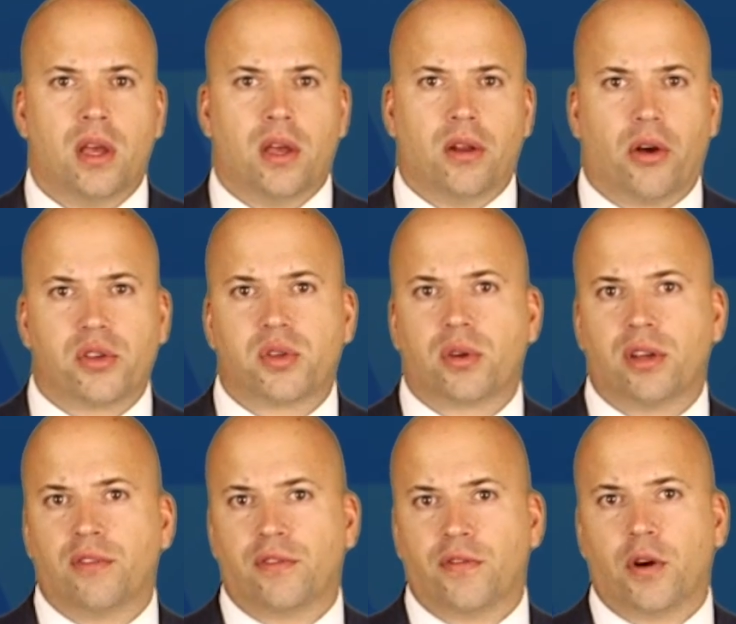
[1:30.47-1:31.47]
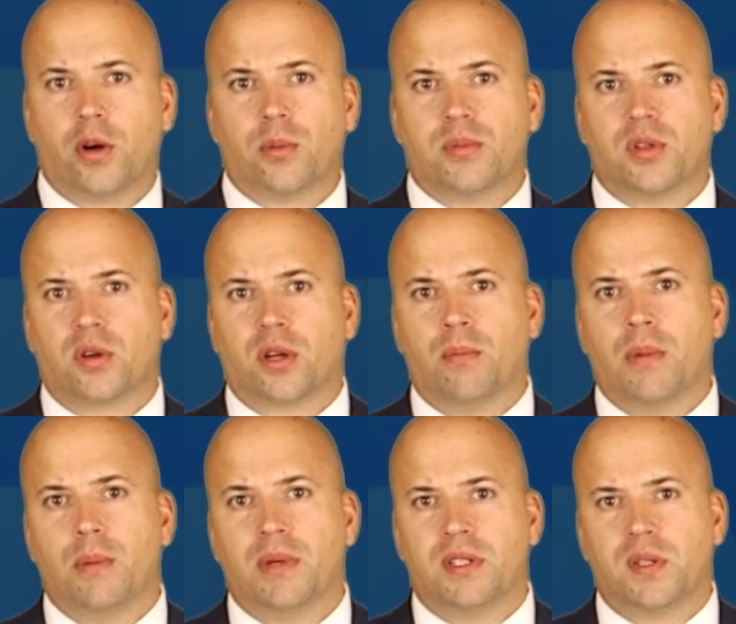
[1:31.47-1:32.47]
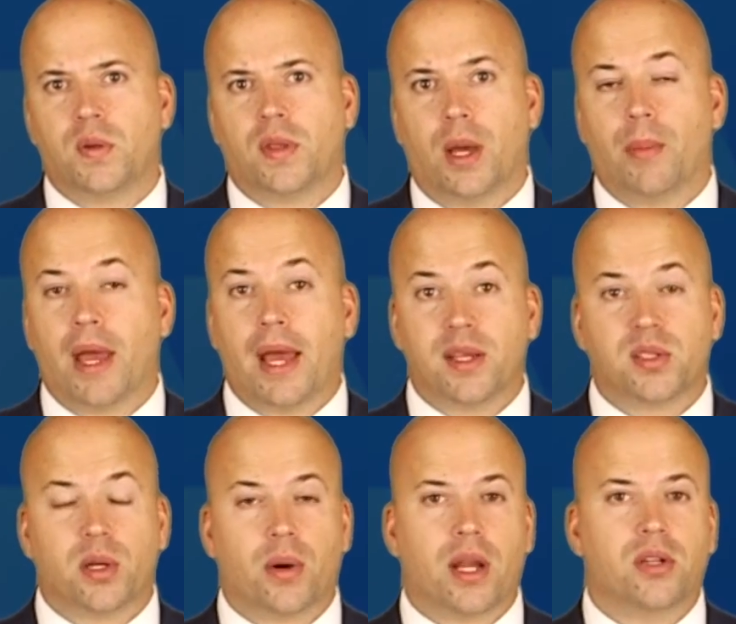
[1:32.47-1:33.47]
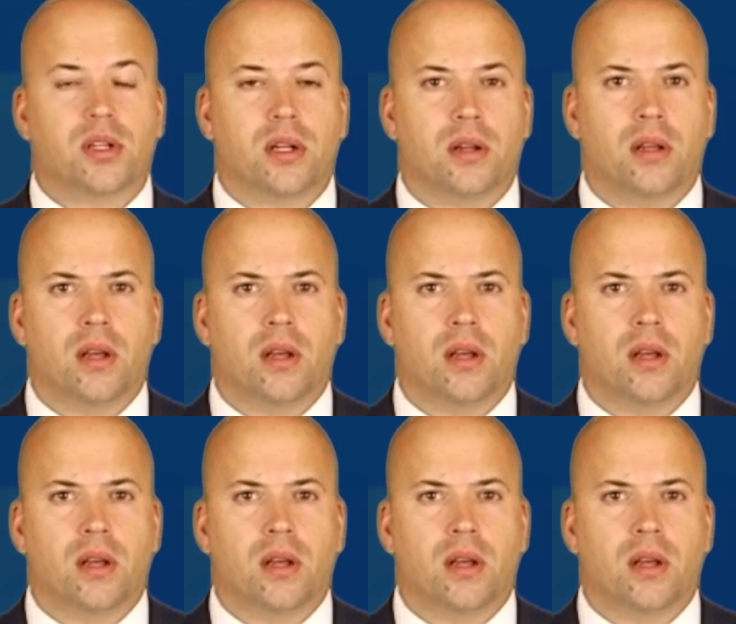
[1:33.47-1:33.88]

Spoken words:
It also confirms your commitment to them as their agent.